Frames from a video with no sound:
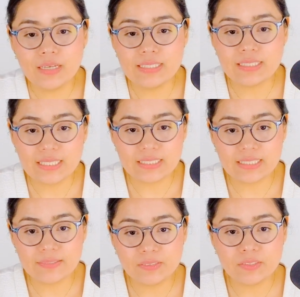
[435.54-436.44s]
Six
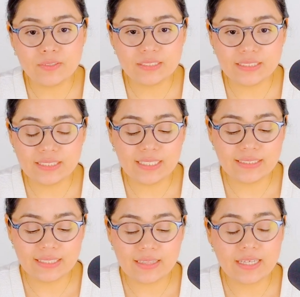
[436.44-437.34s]
of Swords
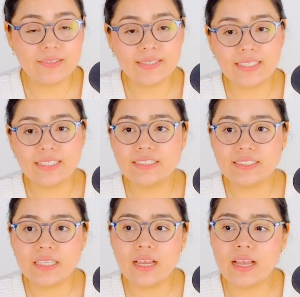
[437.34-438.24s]
says that there
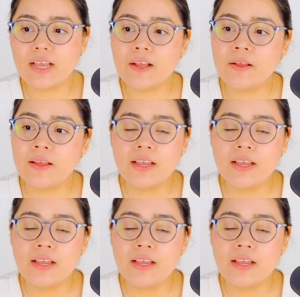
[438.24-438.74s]
is uh,